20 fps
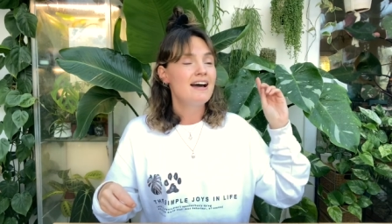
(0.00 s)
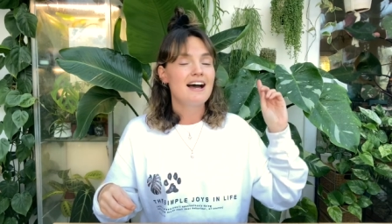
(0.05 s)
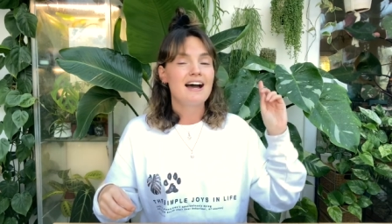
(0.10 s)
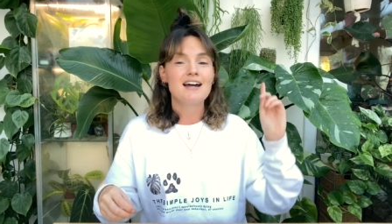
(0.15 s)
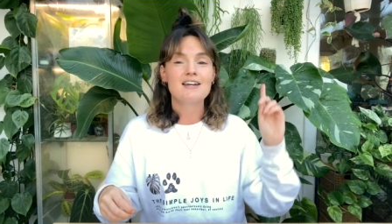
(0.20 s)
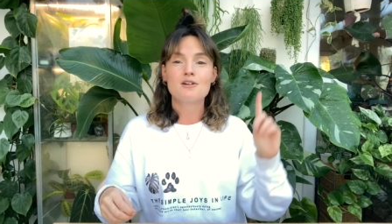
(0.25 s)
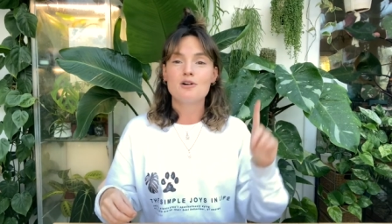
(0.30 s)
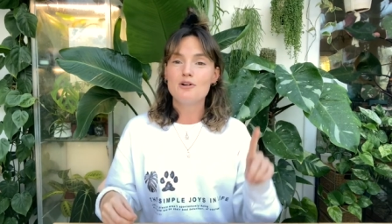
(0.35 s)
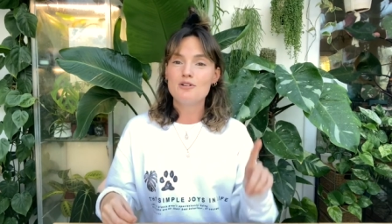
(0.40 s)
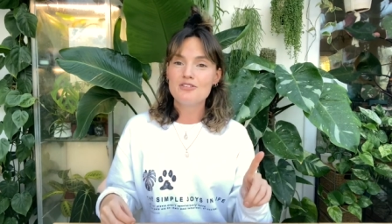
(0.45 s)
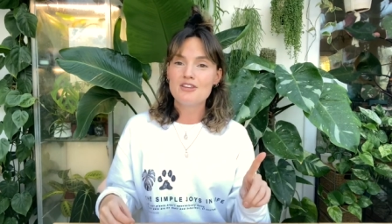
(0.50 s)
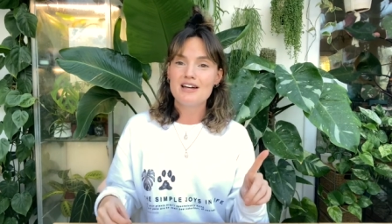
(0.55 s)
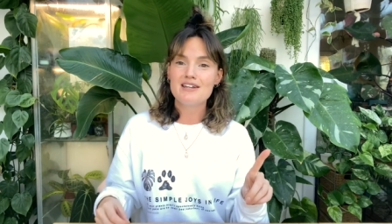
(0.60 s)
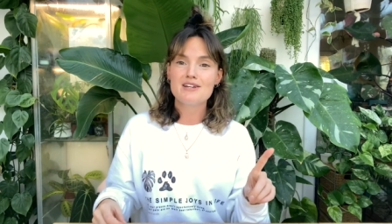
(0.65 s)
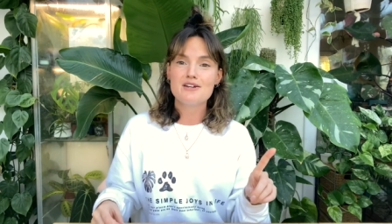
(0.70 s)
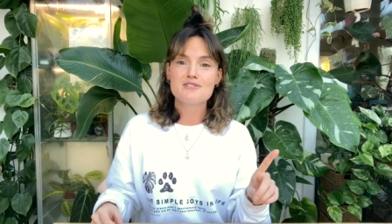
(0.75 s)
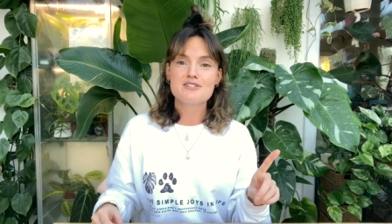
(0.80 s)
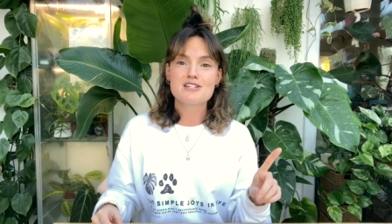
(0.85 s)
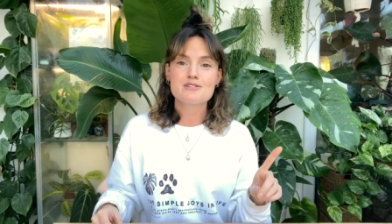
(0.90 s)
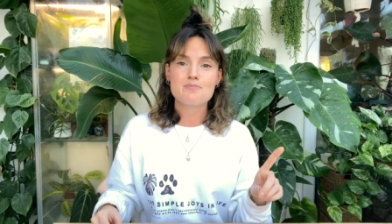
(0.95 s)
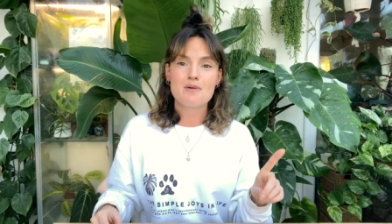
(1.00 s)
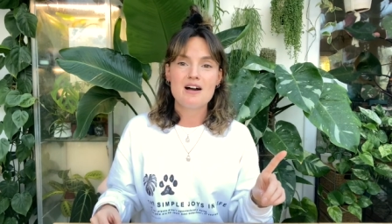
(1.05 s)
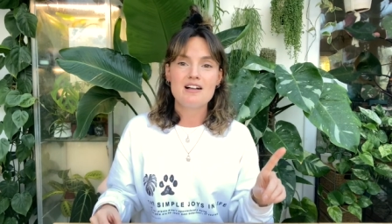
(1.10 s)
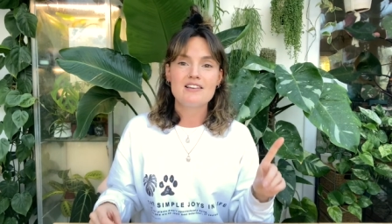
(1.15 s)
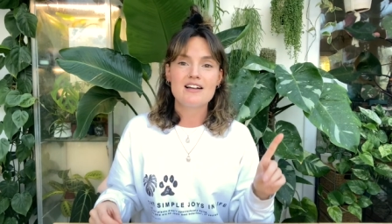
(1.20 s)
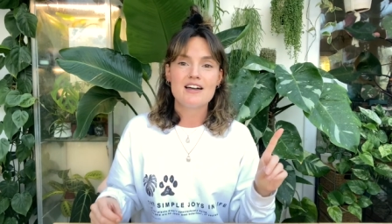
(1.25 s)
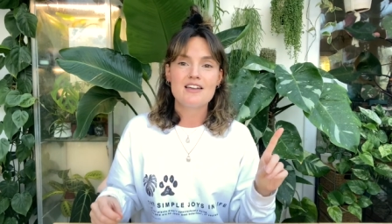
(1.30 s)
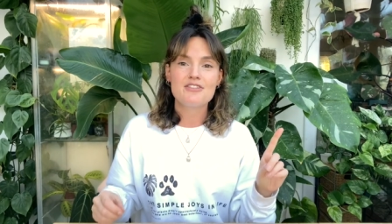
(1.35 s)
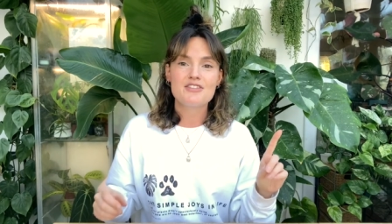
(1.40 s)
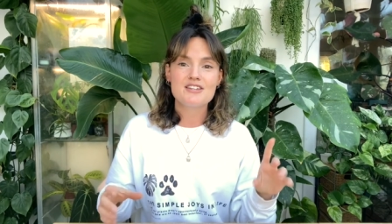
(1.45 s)
And on that note as well,
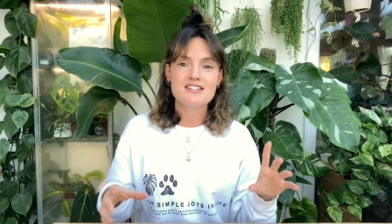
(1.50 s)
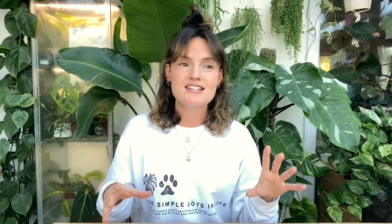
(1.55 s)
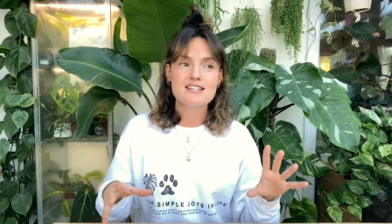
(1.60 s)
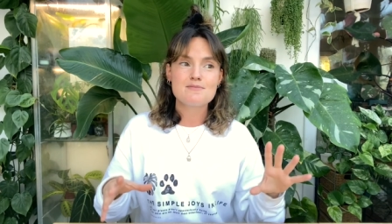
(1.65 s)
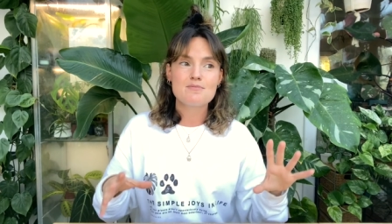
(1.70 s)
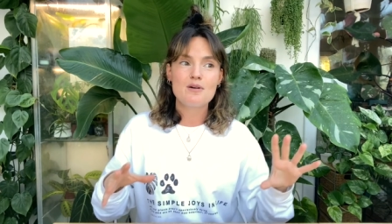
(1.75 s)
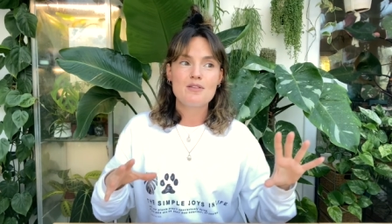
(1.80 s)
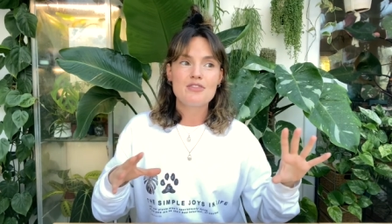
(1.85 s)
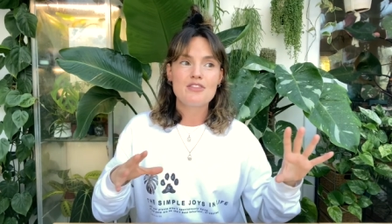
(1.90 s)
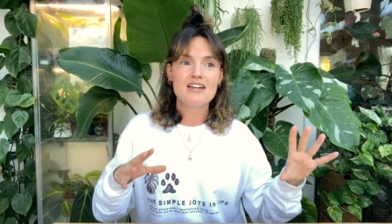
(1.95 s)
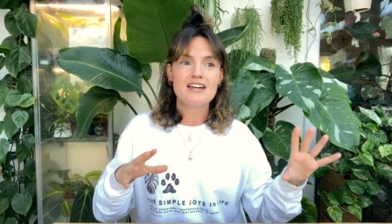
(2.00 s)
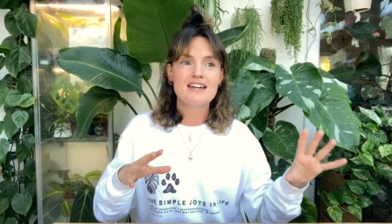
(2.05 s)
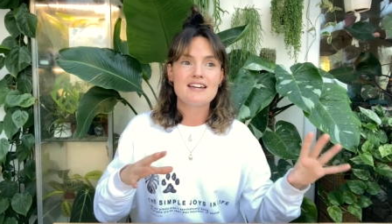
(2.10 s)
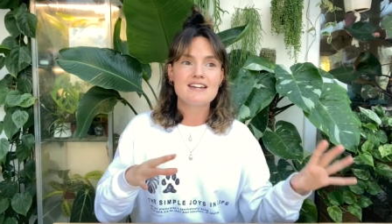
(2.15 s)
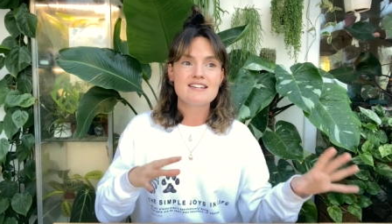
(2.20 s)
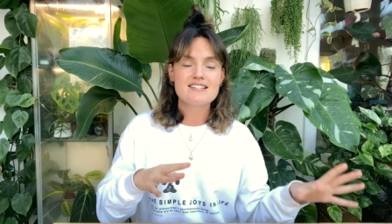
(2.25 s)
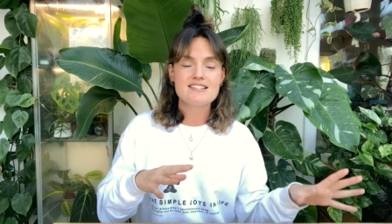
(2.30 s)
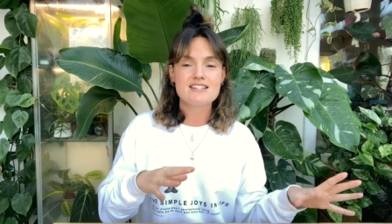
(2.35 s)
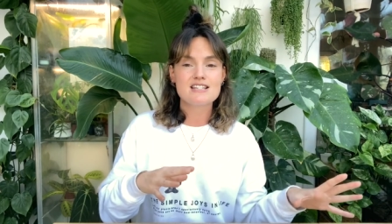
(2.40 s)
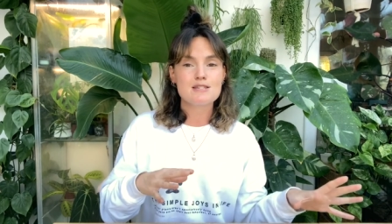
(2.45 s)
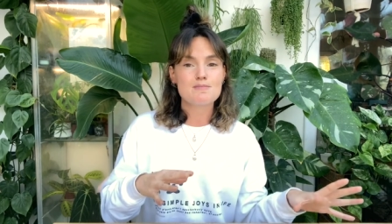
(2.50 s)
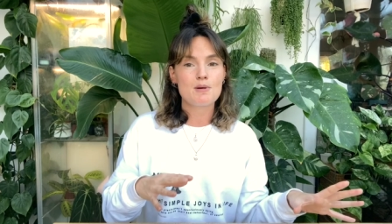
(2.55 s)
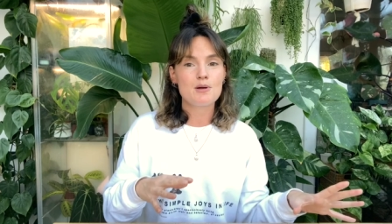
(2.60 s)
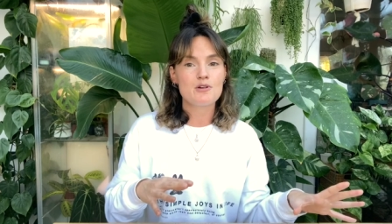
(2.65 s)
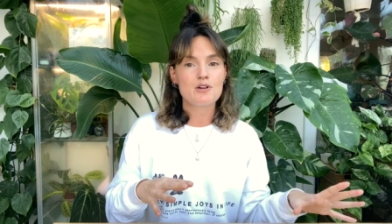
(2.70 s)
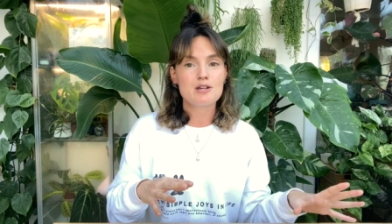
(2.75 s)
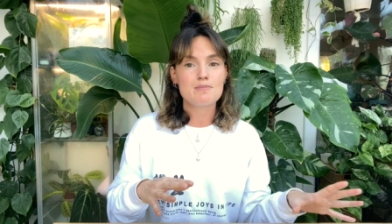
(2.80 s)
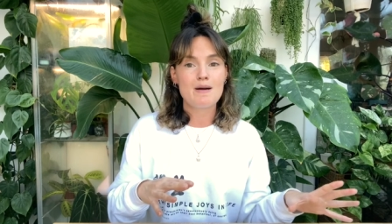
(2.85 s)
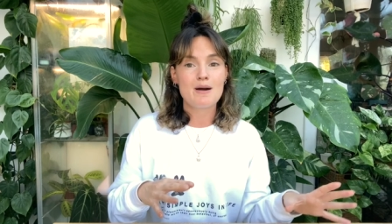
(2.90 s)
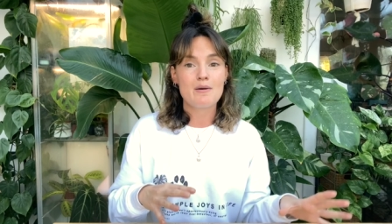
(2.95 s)
and this is one that isn't
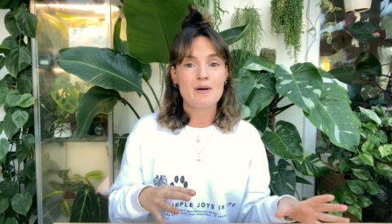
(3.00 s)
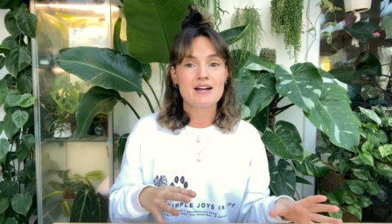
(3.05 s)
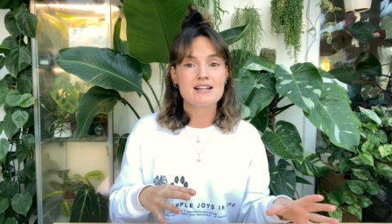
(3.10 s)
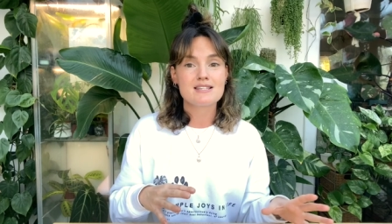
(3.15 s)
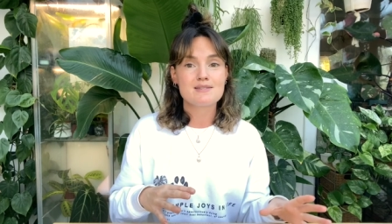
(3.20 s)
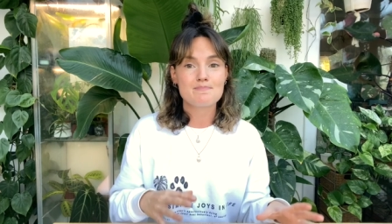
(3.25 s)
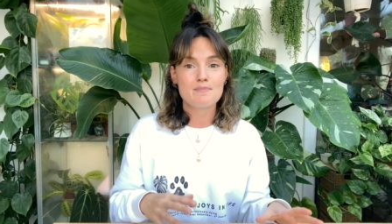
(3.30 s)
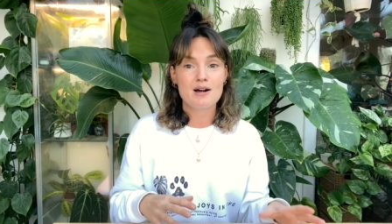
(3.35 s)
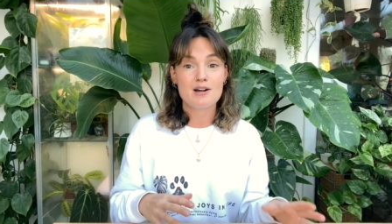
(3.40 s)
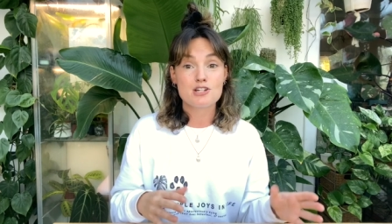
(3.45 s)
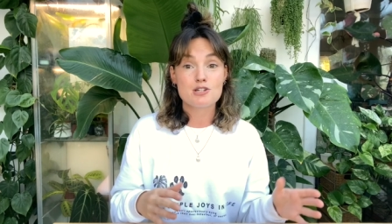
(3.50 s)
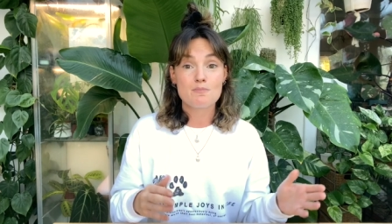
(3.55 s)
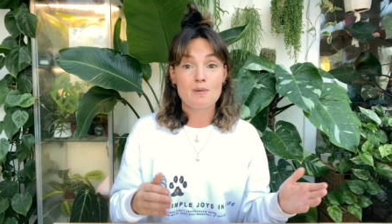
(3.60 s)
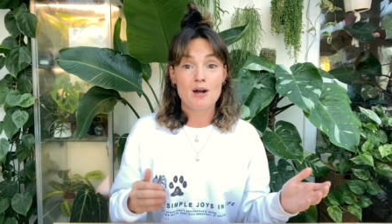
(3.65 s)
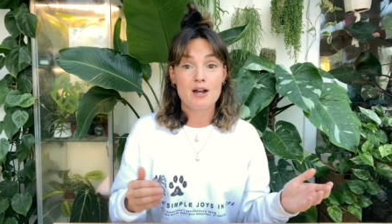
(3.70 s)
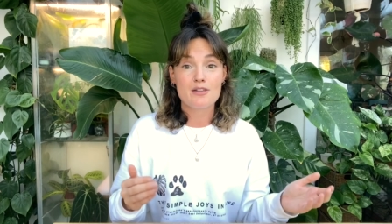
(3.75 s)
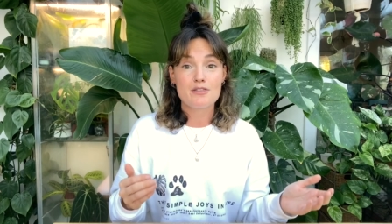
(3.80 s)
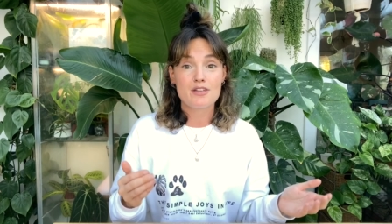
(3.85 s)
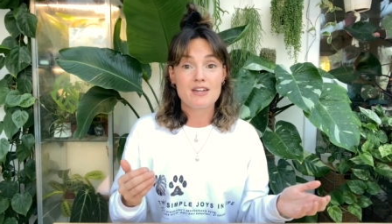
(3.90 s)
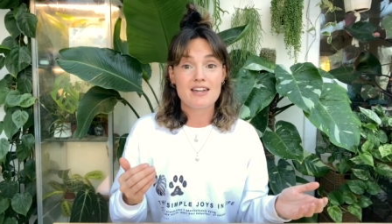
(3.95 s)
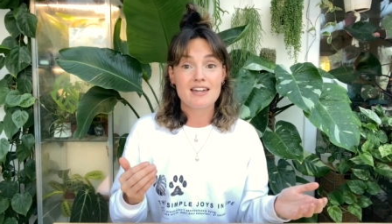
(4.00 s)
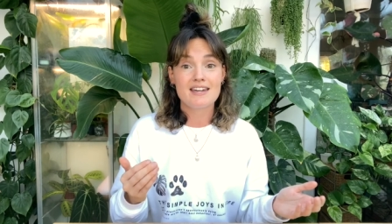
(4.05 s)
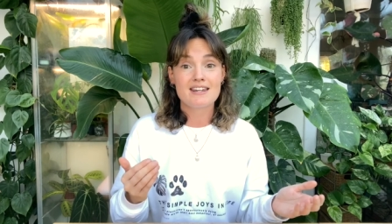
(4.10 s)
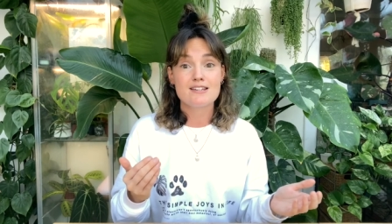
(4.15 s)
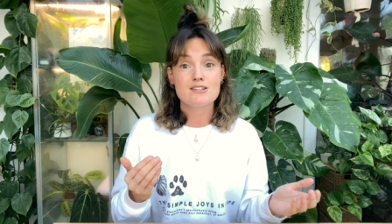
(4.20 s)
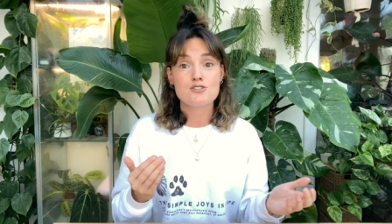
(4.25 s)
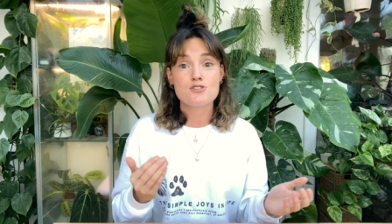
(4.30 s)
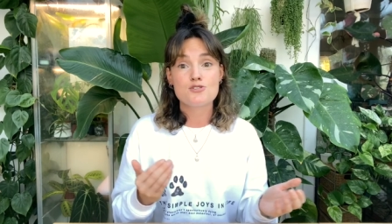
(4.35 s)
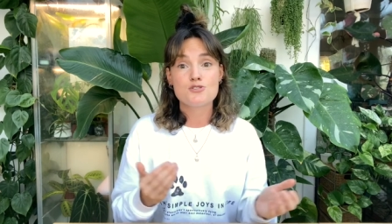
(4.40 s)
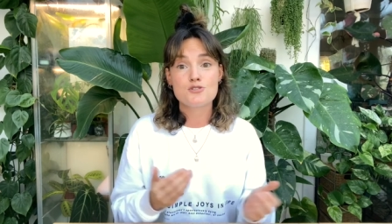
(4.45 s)
spoken about as much, but I think it
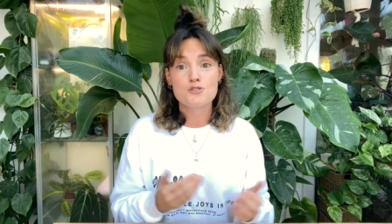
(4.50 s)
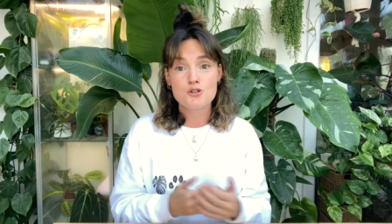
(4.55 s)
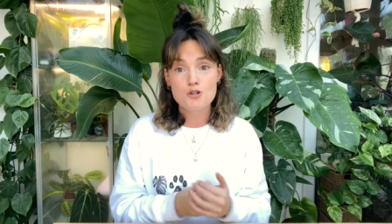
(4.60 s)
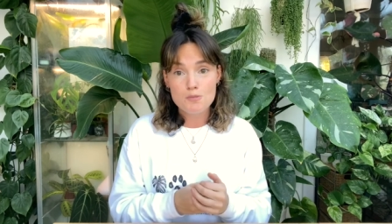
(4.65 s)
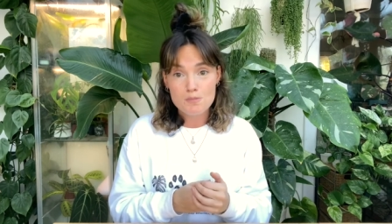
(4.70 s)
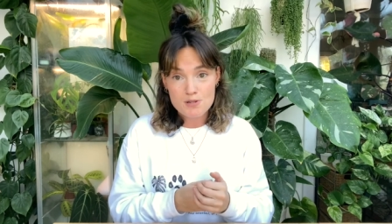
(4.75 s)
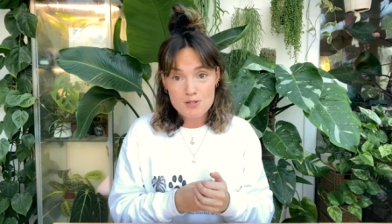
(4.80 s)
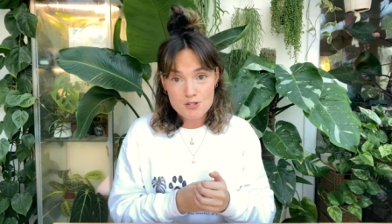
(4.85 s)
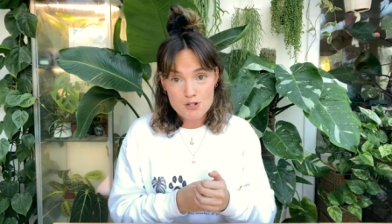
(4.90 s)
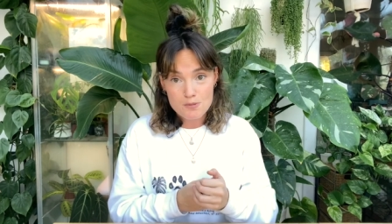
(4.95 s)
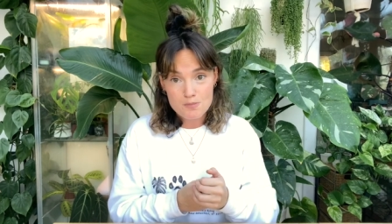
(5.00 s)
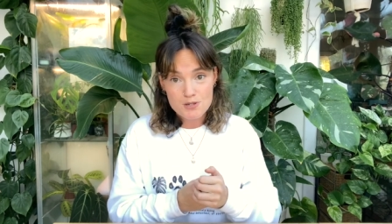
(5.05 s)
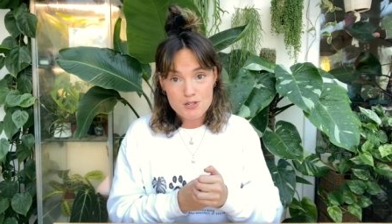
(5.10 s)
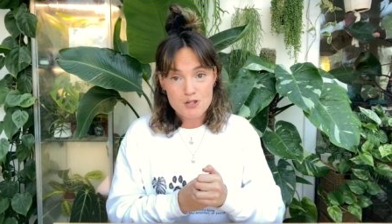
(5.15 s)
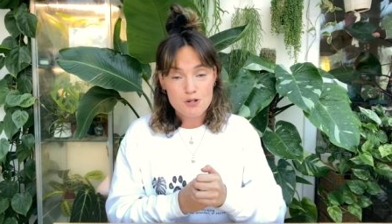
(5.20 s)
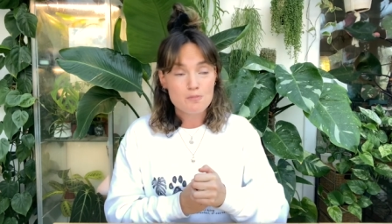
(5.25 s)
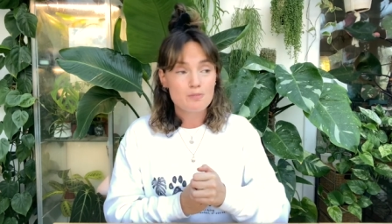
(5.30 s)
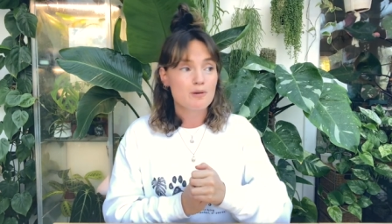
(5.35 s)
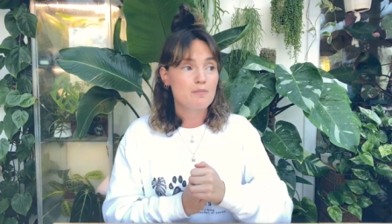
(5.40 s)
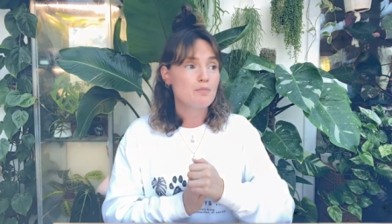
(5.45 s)
is super, super, super